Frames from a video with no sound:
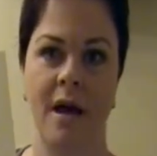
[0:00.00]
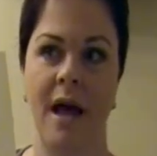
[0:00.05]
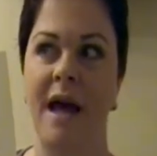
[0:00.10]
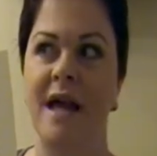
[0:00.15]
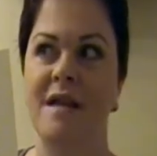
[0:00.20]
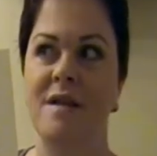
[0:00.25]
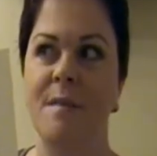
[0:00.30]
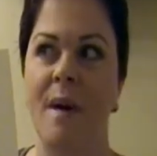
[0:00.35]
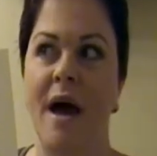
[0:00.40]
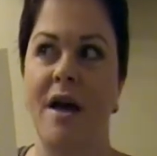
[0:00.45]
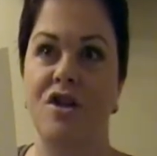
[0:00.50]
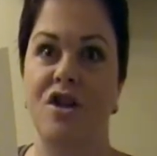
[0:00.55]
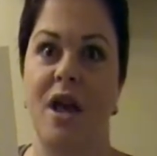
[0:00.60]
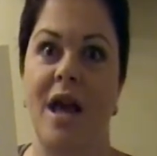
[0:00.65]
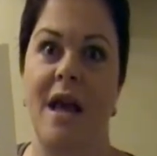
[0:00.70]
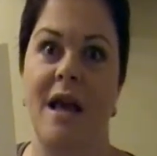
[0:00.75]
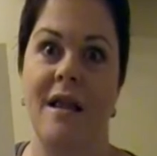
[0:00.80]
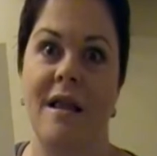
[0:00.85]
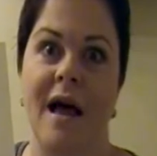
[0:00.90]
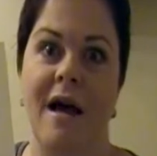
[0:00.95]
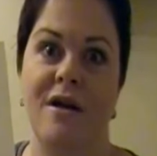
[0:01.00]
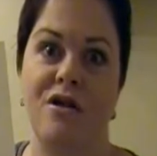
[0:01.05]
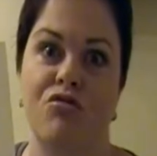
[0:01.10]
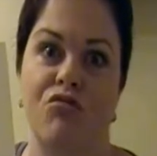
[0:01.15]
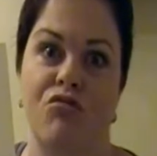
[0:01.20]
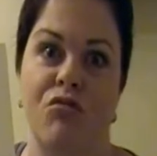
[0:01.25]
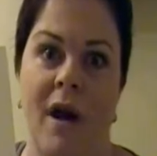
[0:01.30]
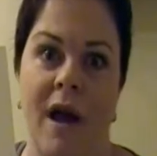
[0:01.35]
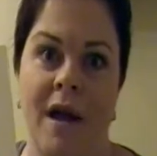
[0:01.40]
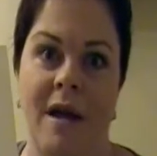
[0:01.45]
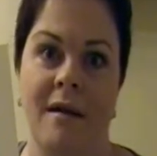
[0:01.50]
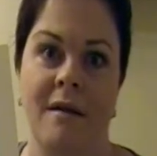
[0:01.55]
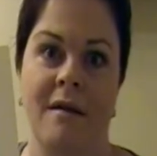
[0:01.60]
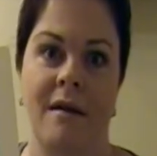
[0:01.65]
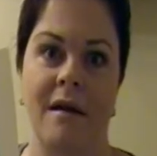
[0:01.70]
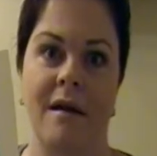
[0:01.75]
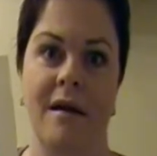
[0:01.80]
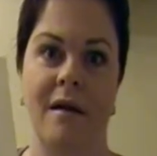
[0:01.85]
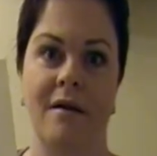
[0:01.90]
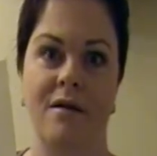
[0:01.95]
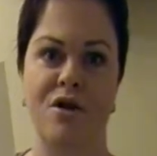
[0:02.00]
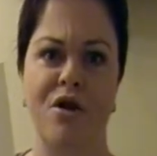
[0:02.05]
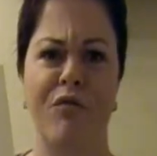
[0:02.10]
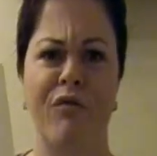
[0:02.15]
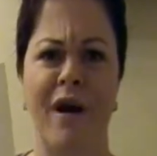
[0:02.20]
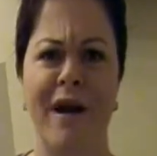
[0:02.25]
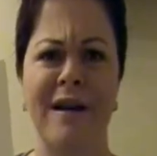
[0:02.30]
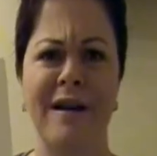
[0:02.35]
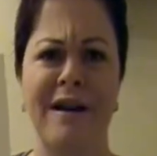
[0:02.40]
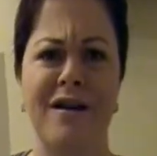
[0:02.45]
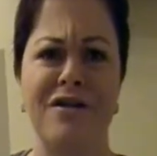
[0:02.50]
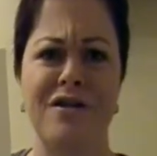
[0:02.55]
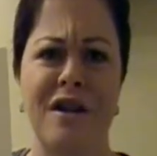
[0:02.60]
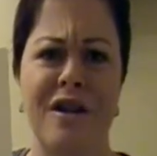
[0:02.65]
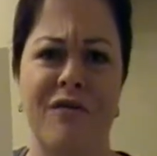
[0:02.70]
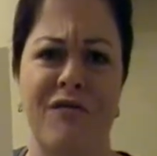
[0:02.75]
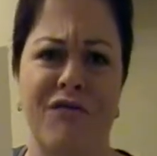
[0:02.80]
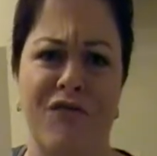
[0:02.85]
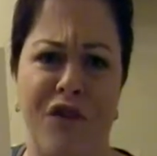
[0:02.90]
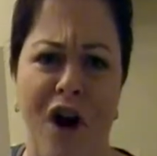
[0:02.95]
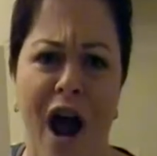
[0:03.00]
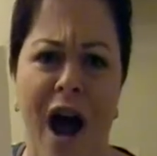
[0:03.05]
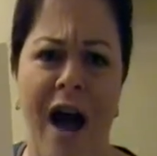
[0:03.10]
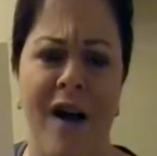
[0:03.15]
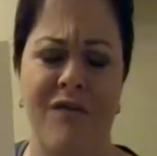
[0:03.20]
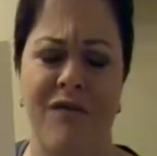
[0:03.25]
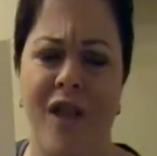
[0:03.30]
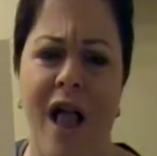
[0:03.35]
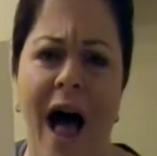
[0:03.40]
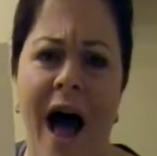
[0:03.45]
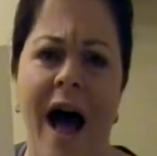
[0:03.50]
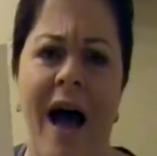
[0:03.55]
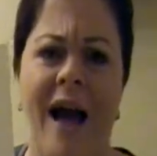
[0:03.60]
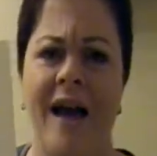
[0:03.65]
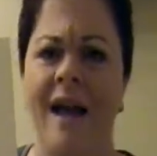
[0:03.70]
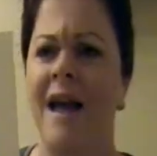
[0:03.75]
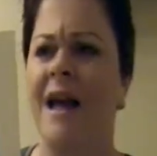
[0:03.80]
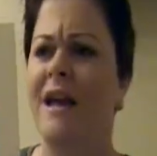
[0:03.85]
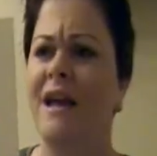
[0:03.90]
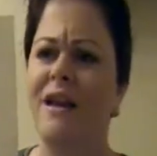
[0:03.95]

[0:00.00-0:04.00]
He's magic. He likes reindeers. Reindeers can fry, fly.